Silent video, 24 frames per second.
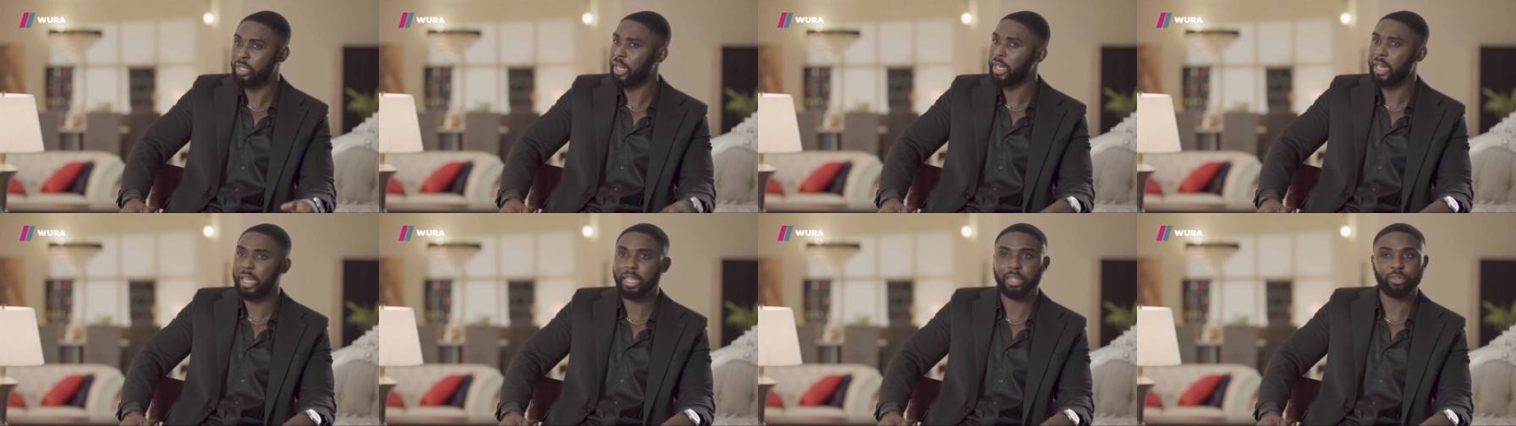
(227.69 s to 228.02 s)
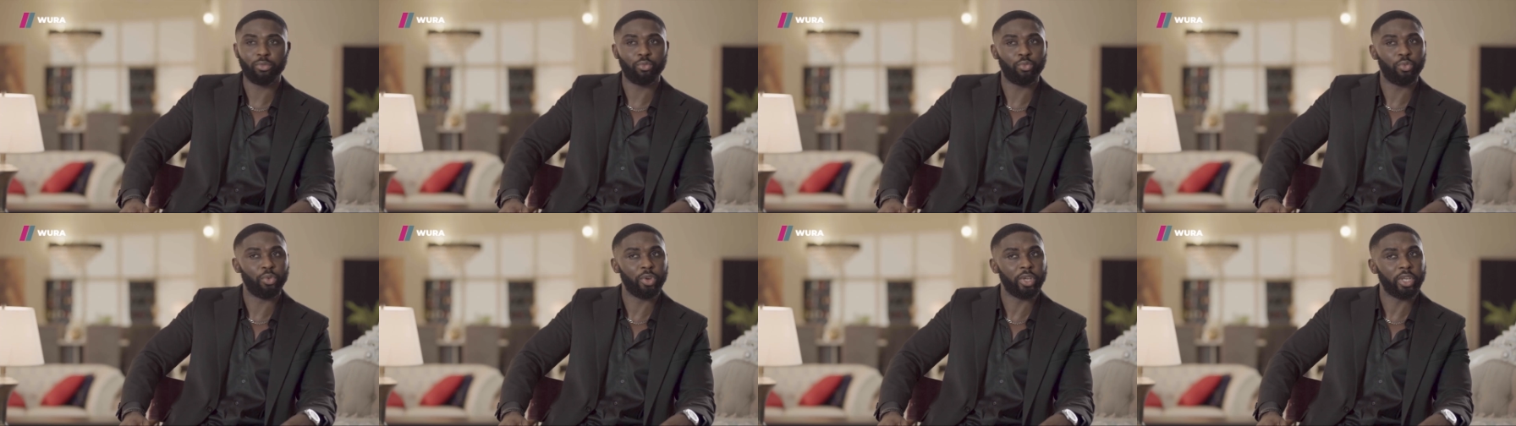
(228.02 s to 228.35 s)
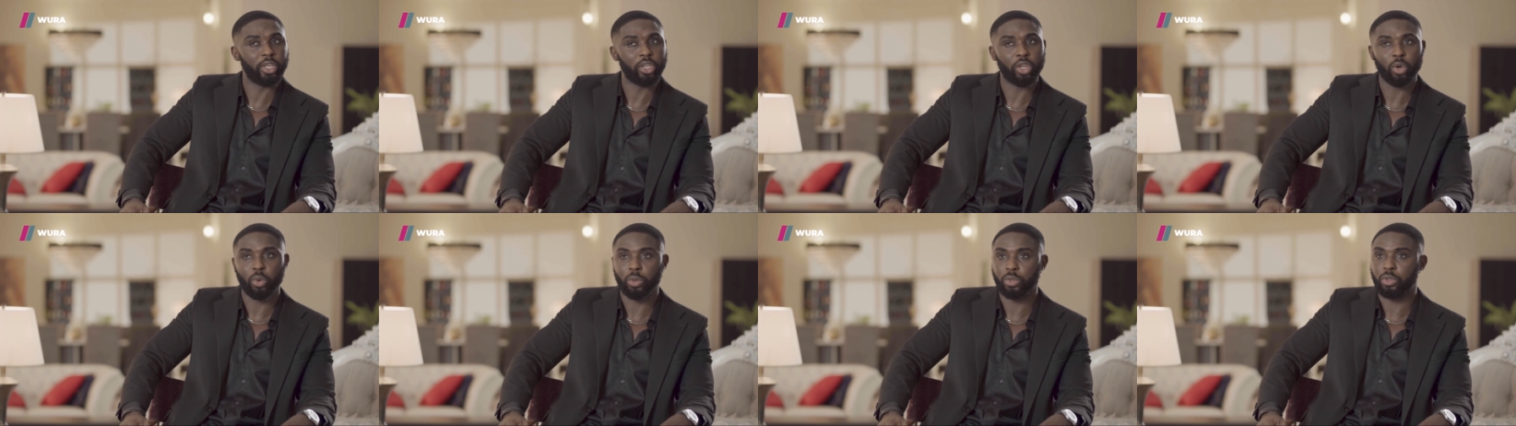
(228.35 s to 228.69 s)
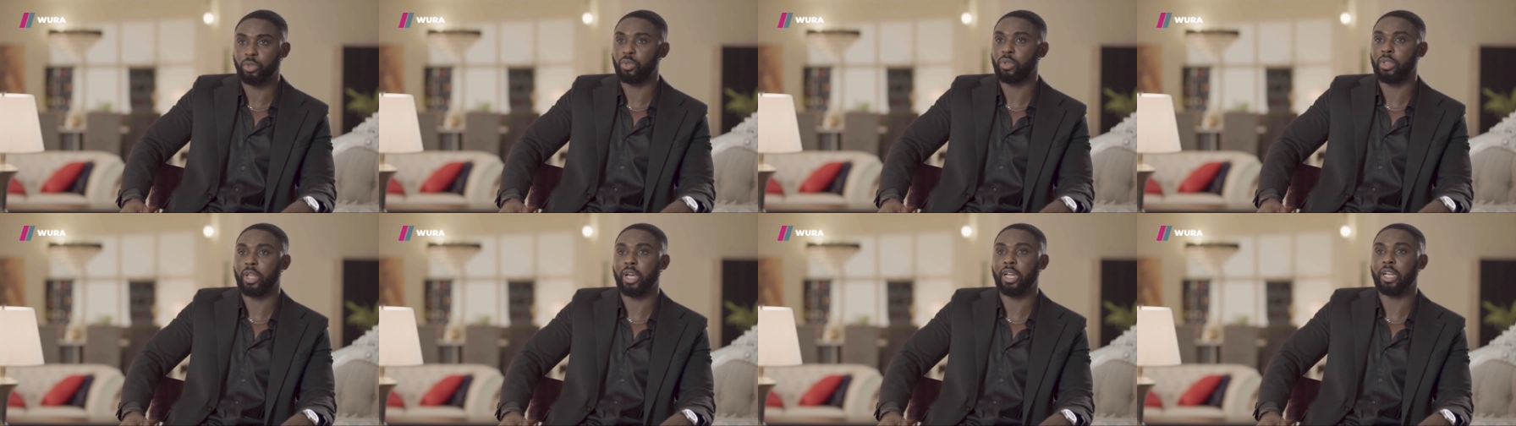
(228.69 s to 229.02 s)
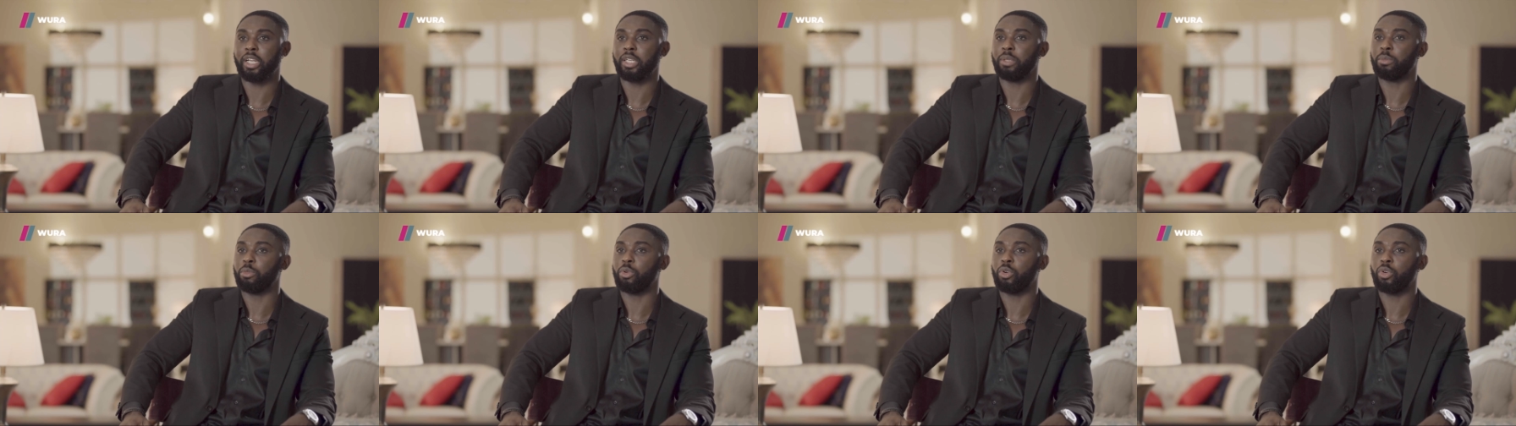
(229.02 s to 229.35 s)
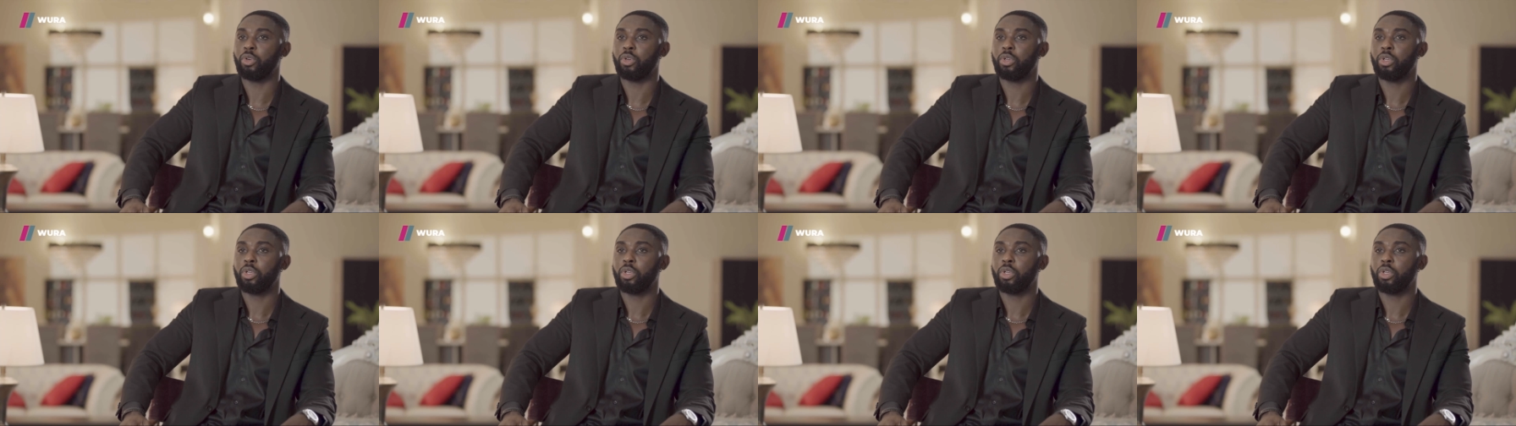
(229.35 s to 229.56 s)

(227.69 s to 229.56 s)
and I really don't want to do that anymore.